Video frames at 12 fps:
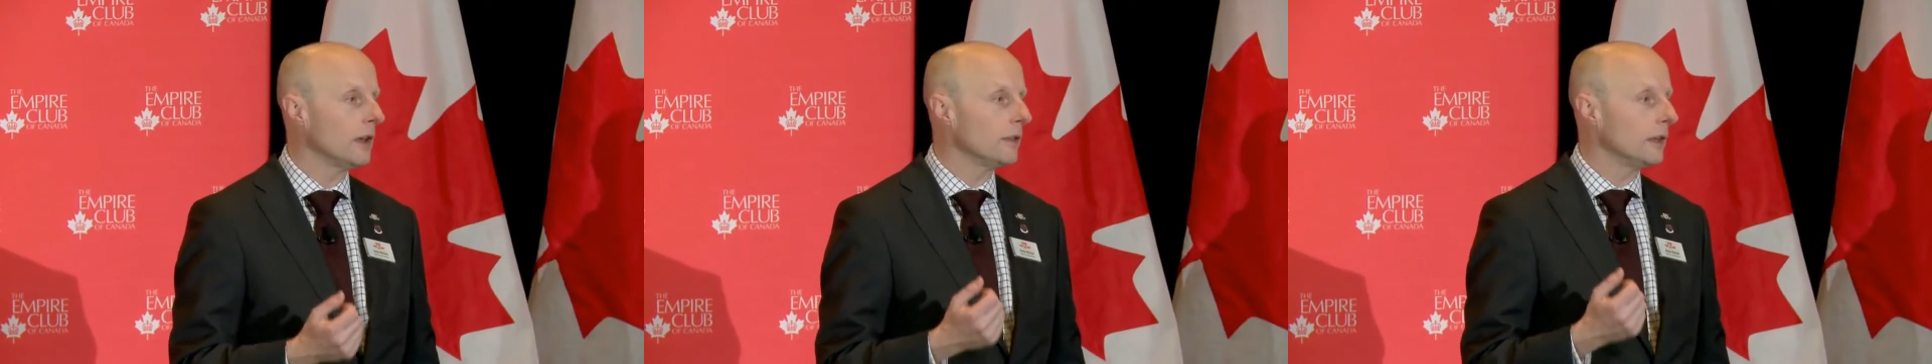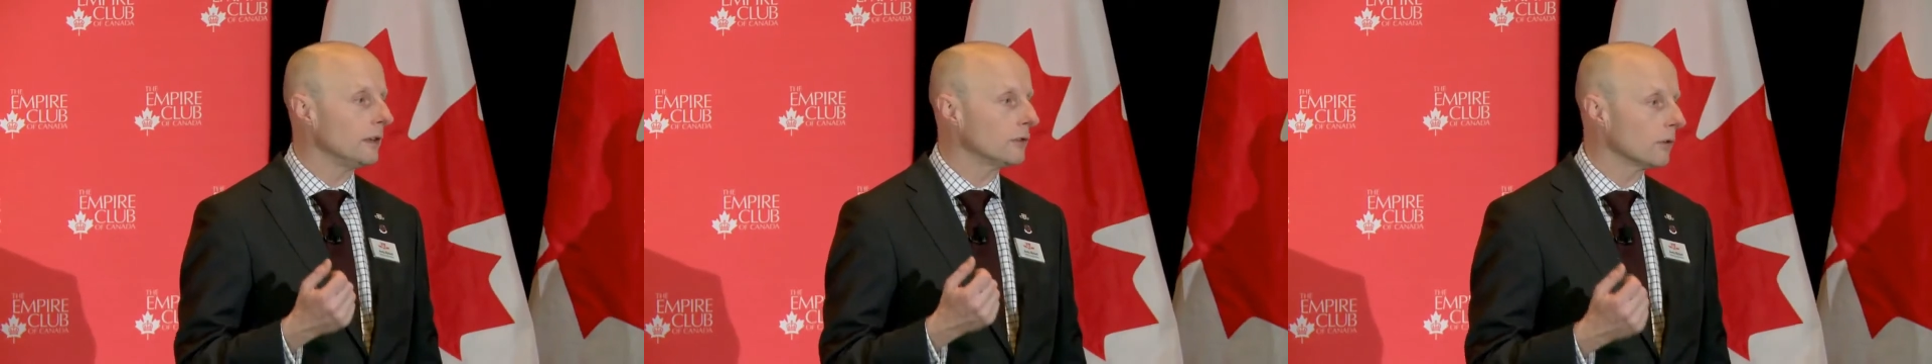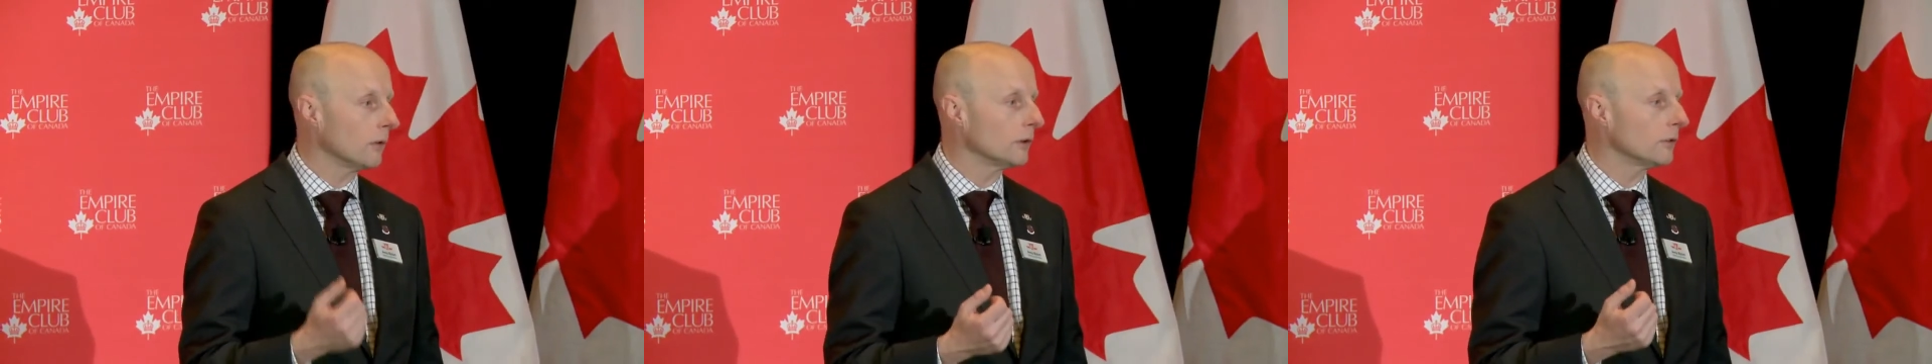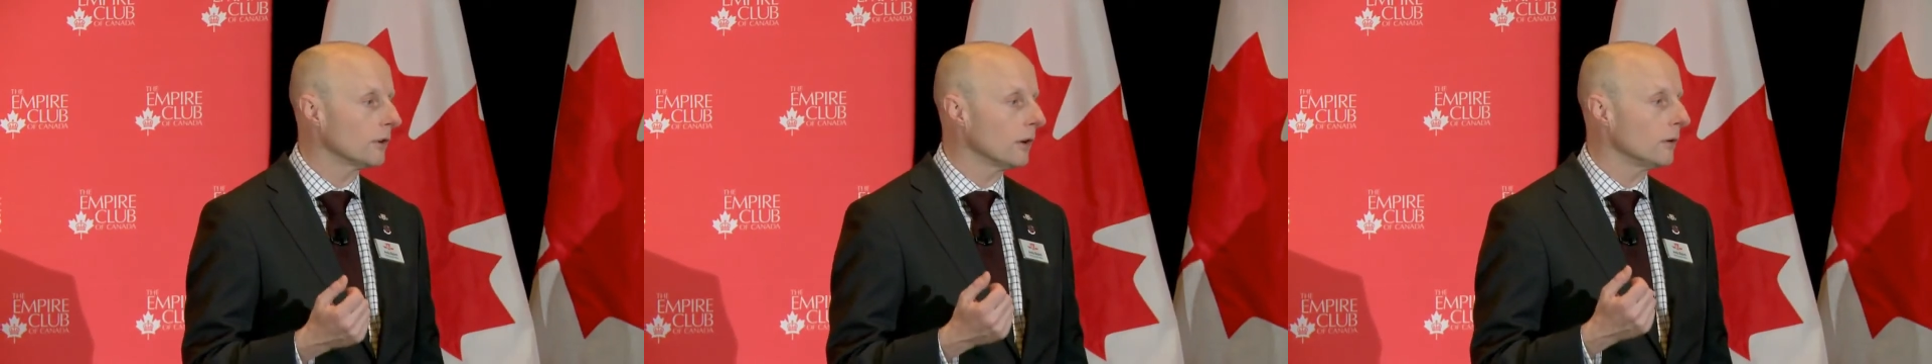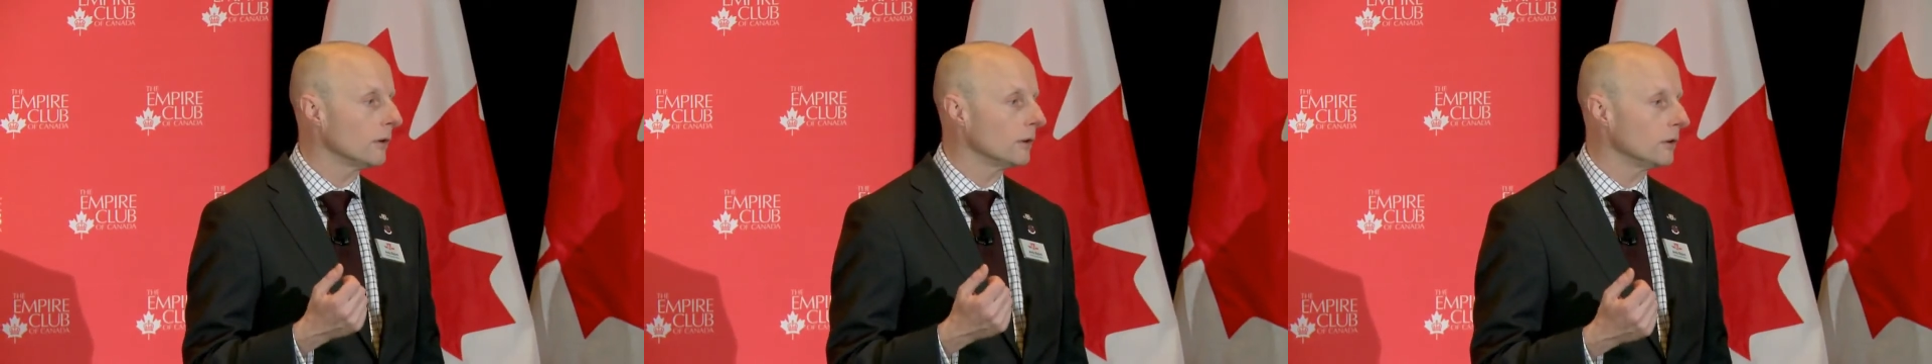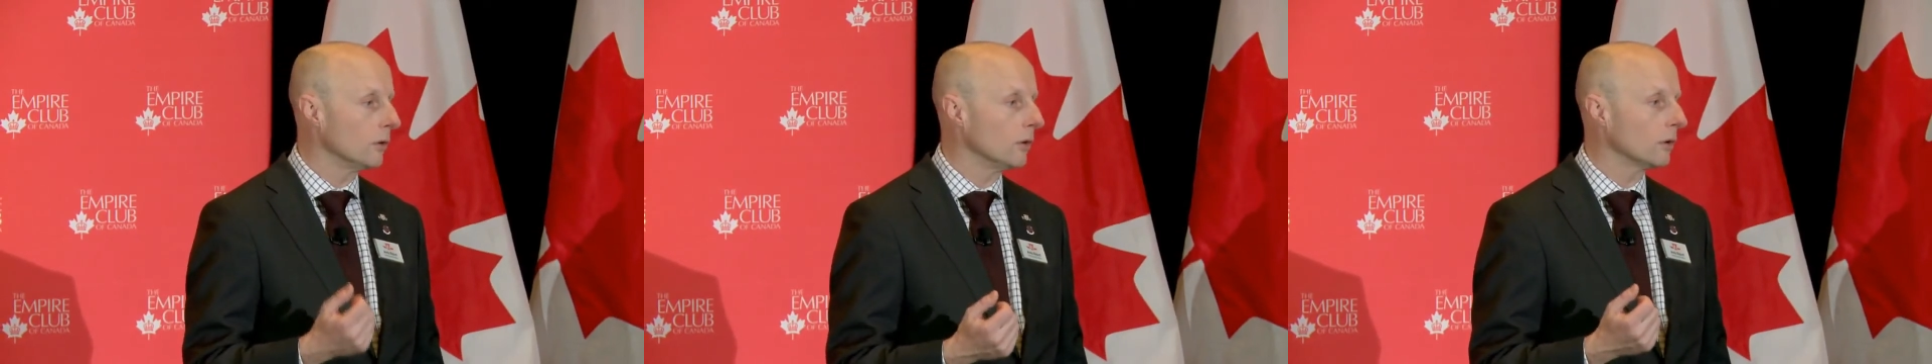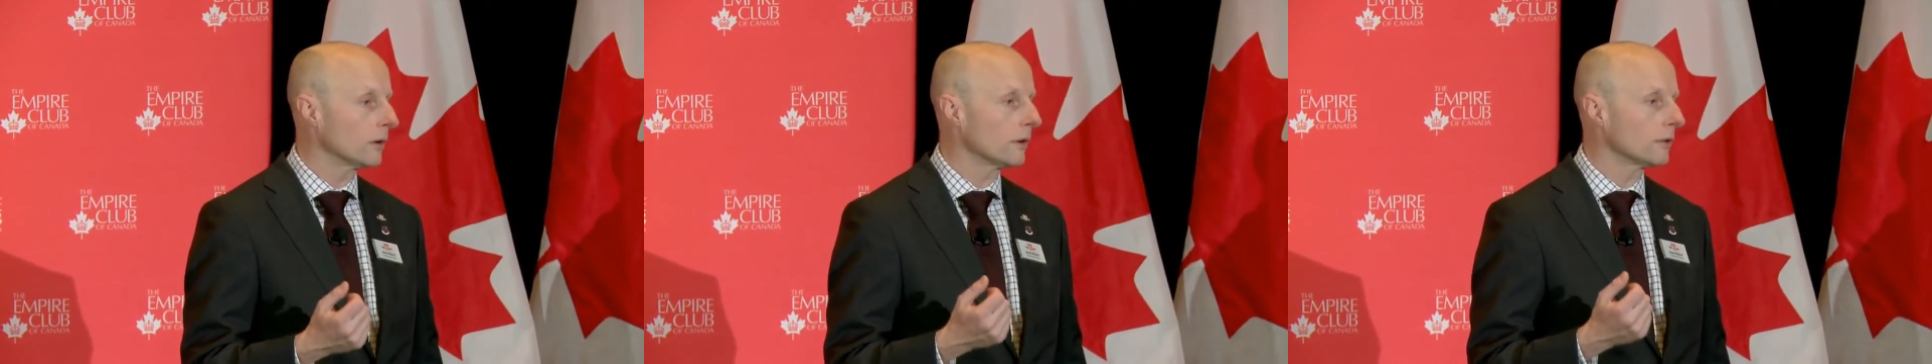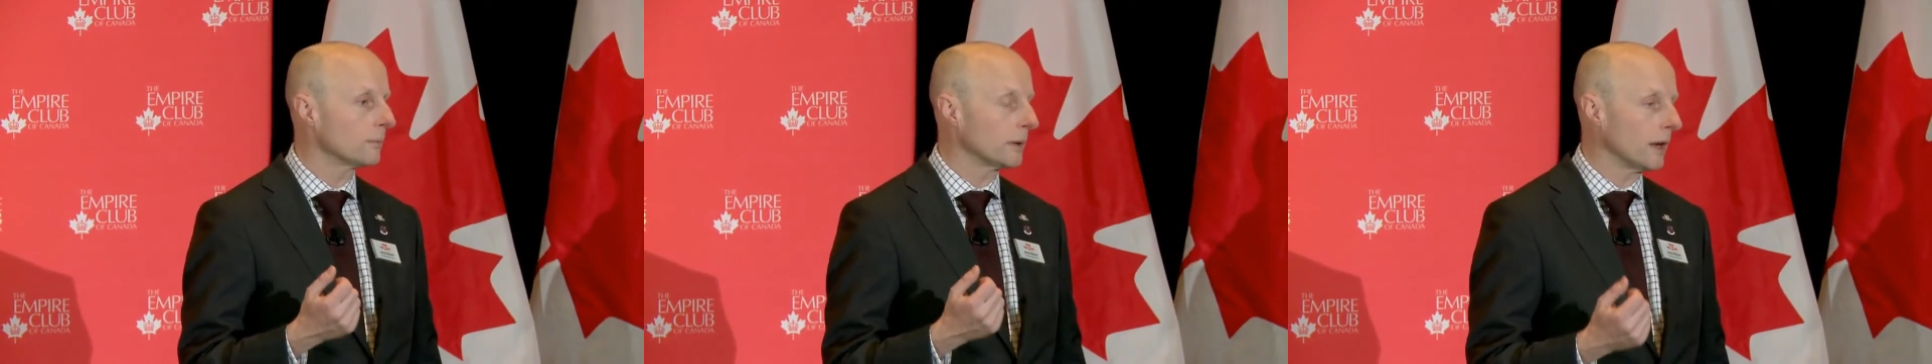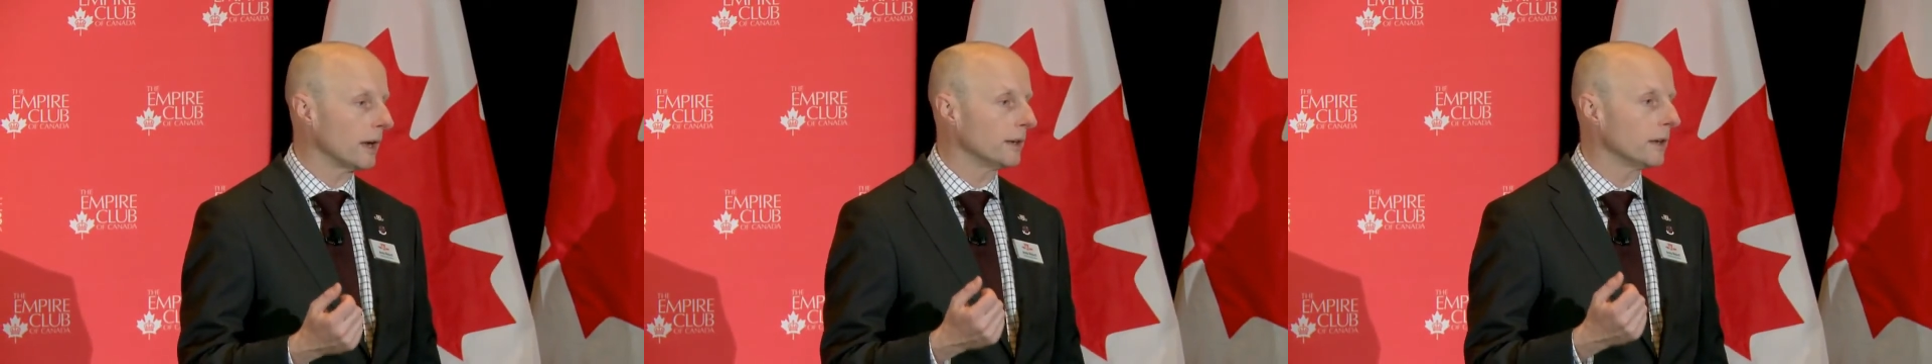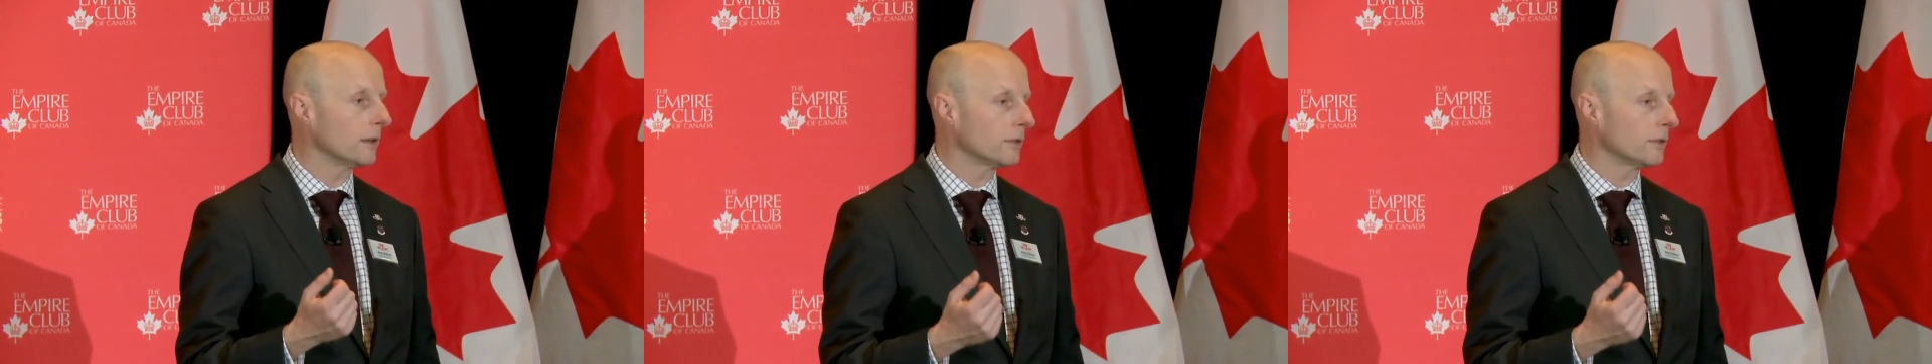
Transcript: the Toronto York Spadina